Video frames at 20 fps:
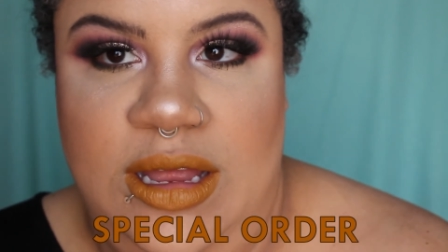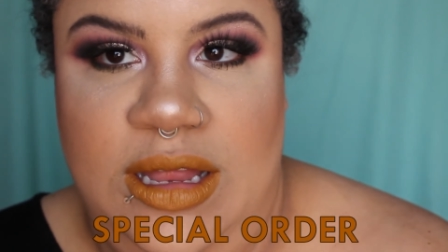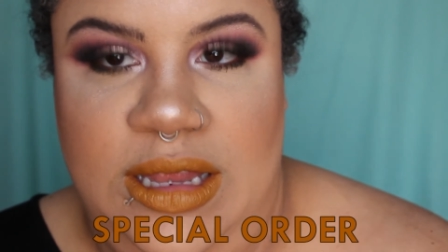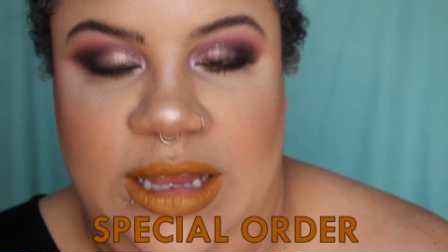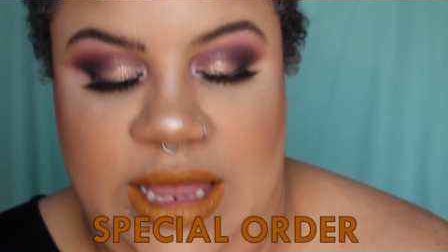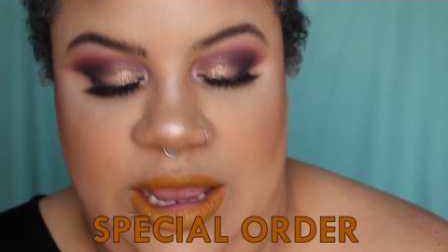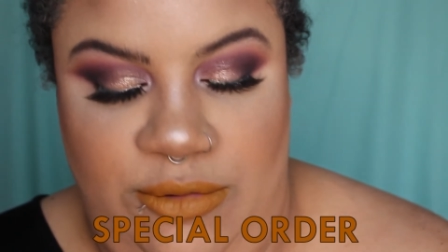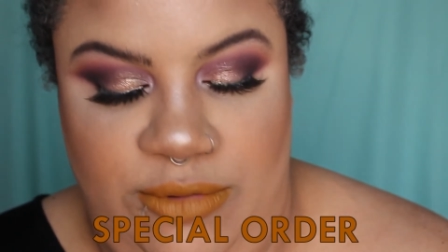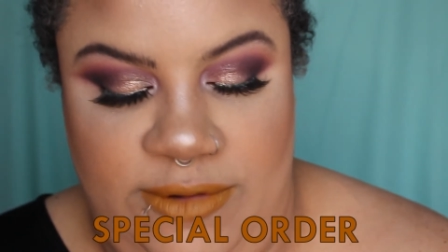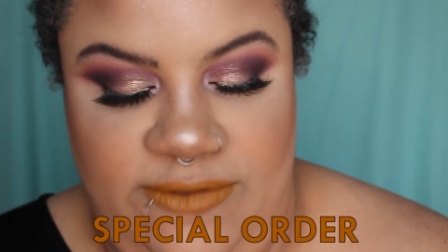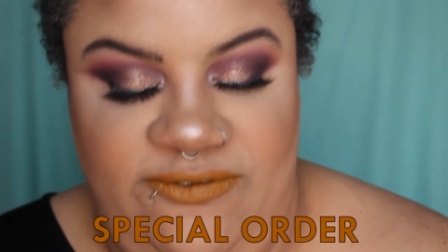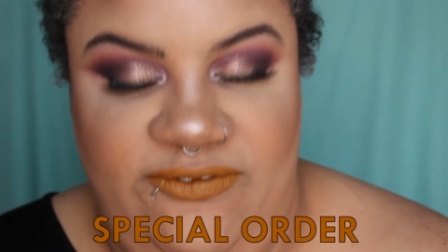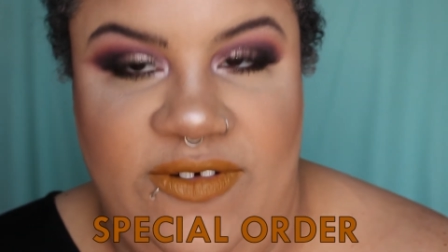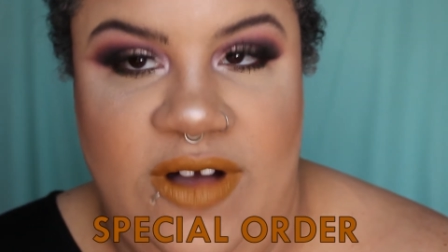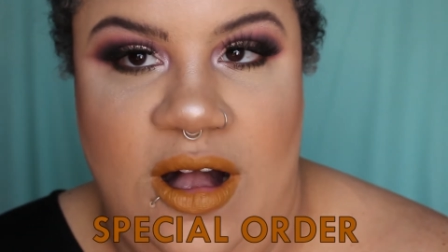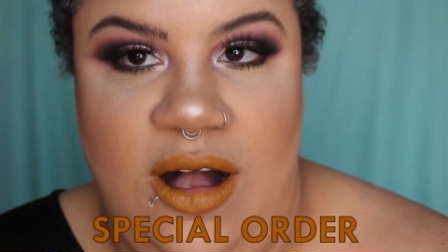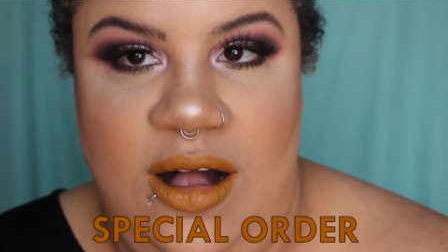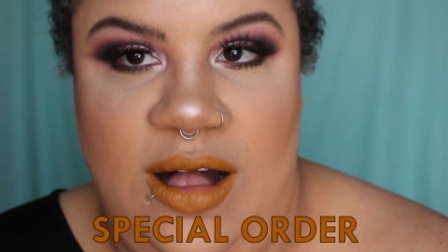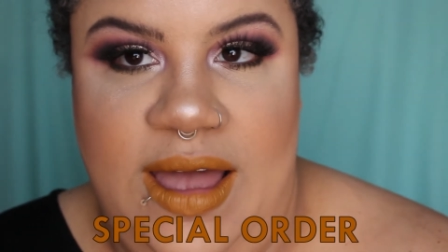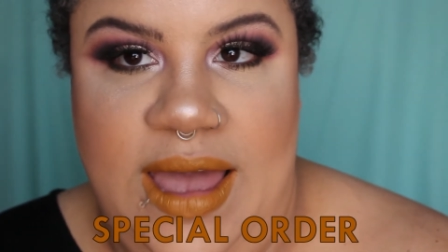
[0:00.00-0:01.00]
like when
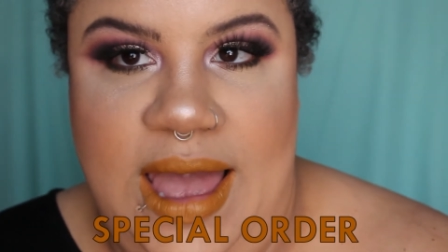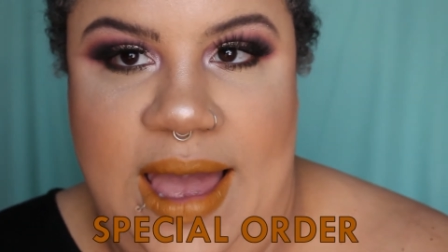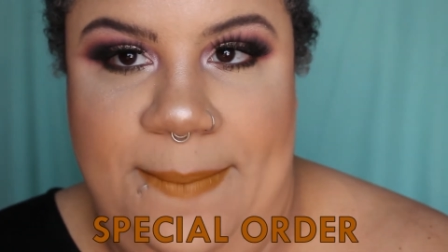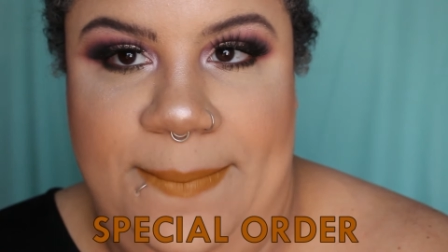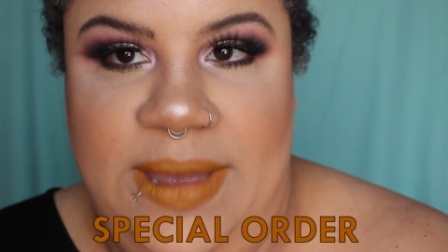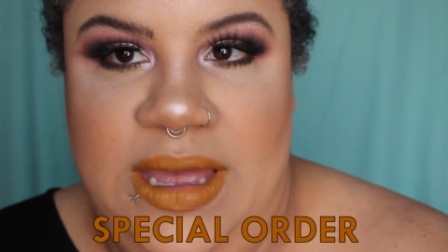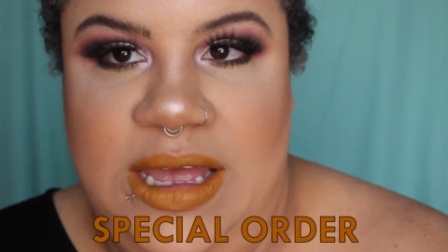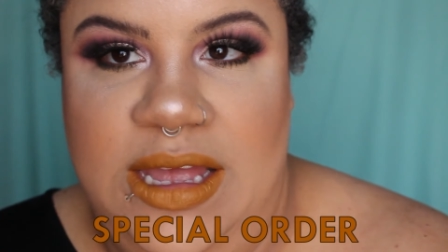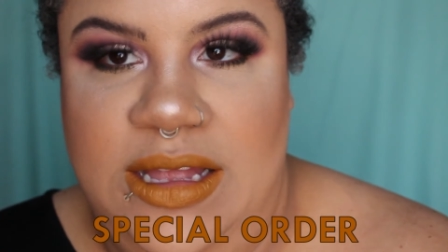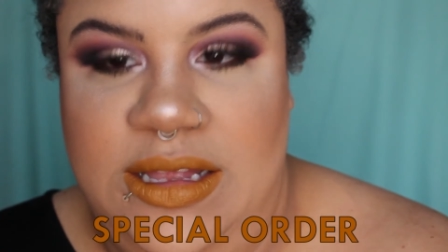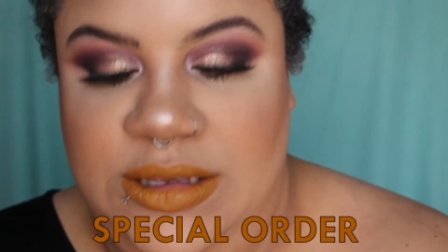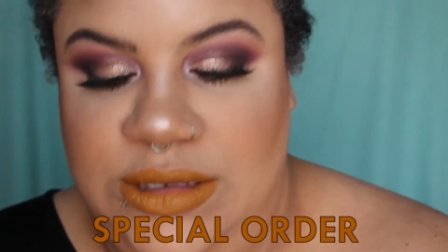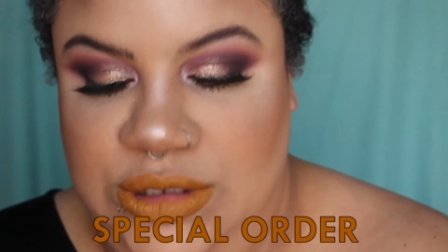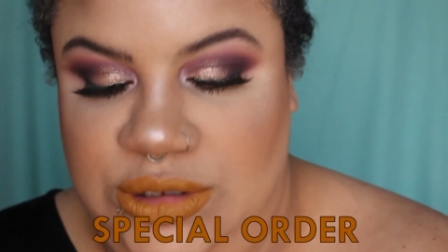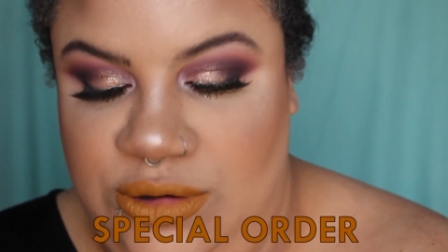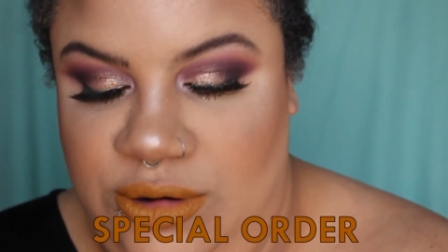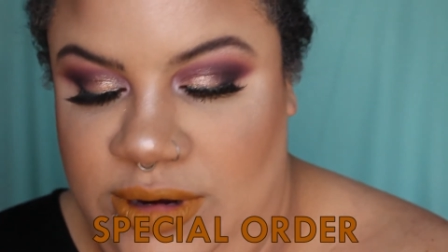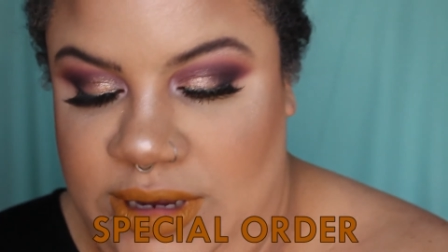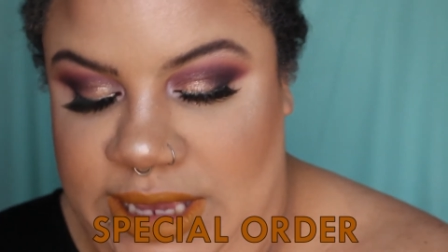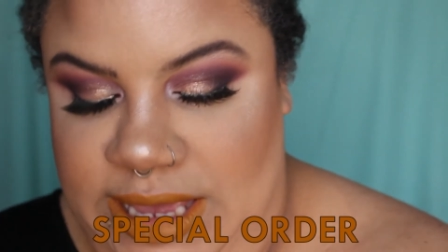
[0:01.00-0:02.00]
fall
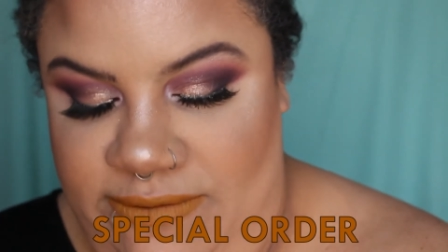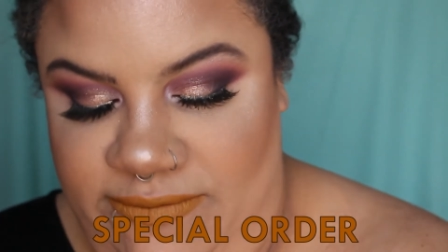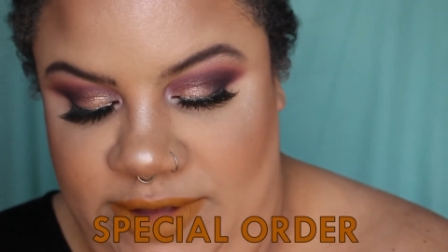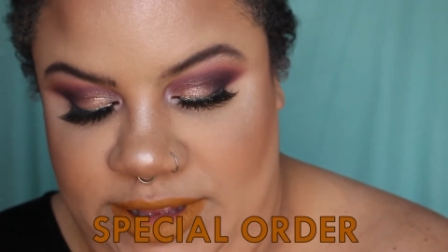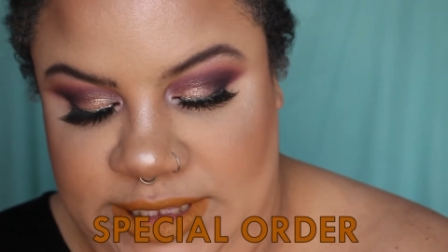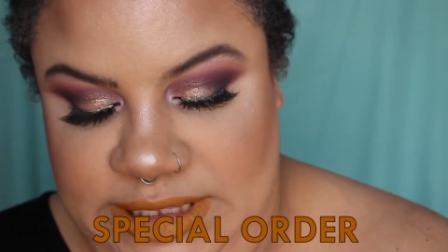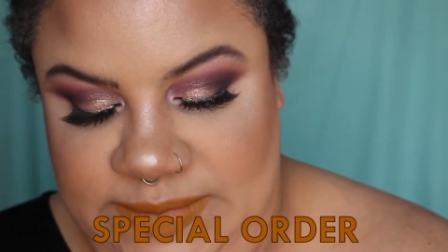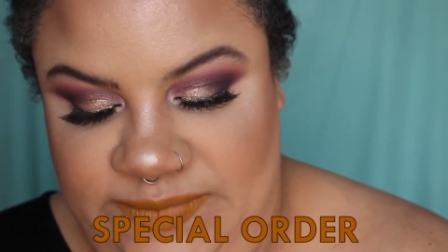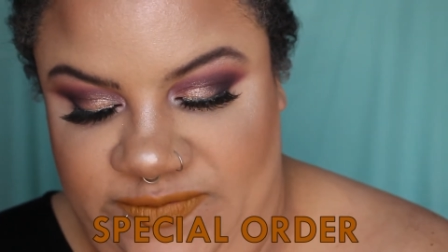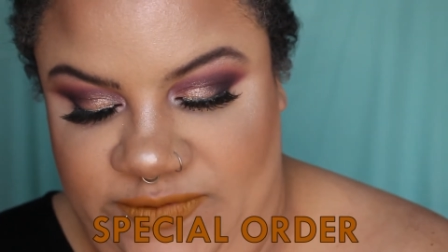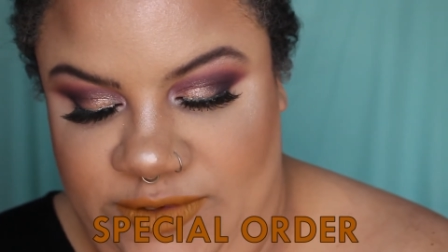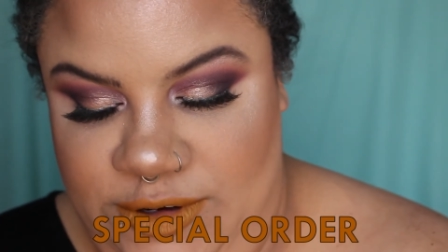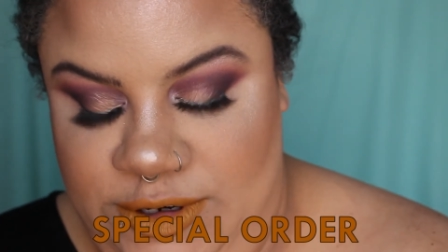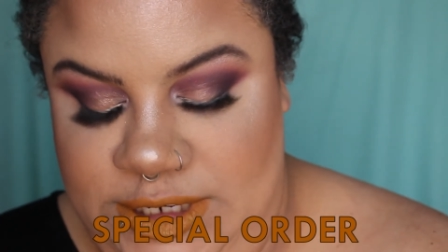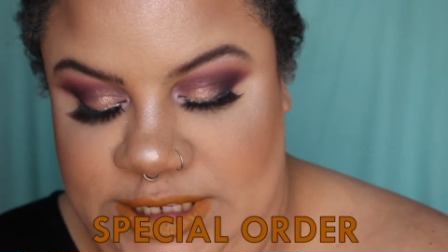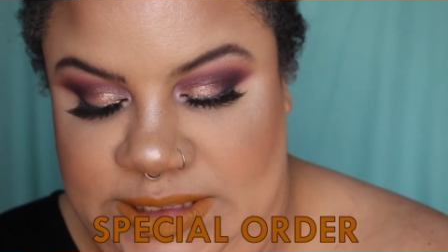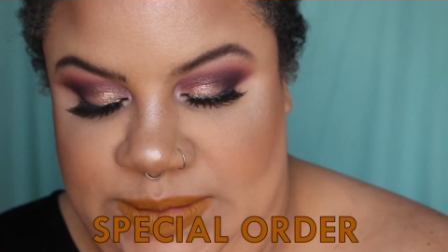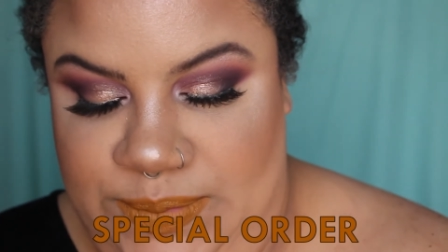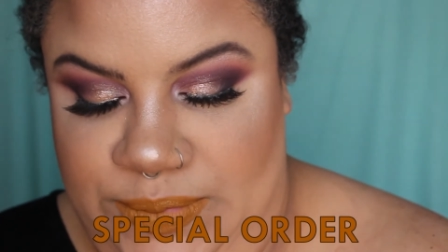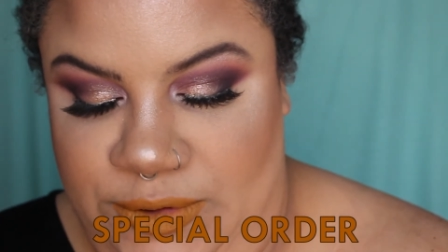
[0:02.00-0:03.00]
happens, or even for
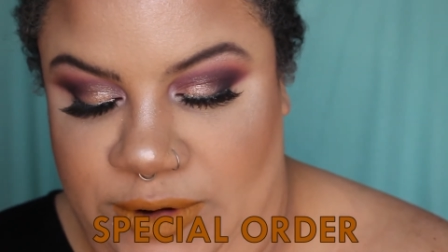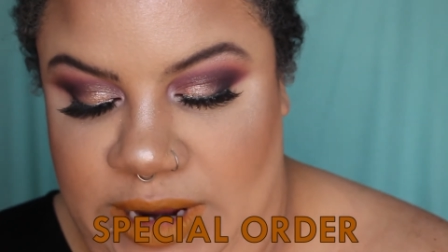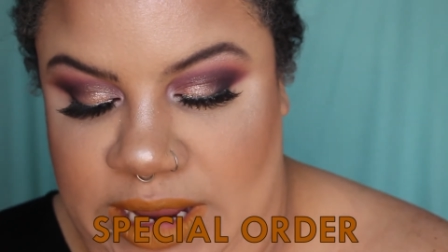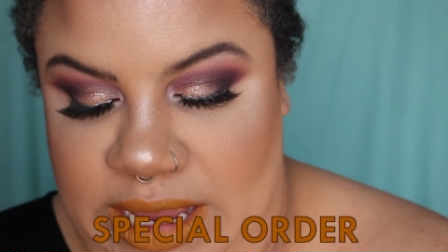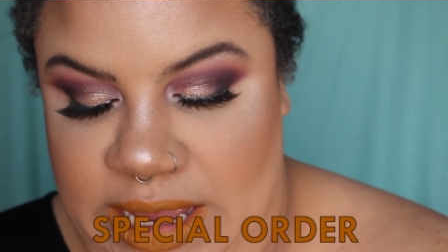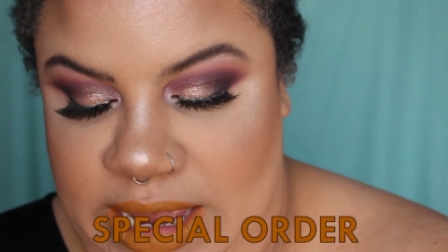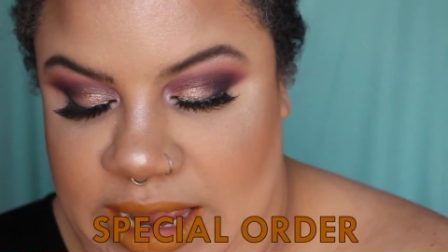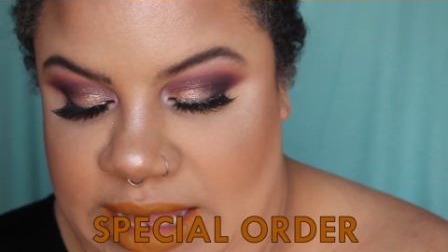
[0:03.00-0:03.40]
spring.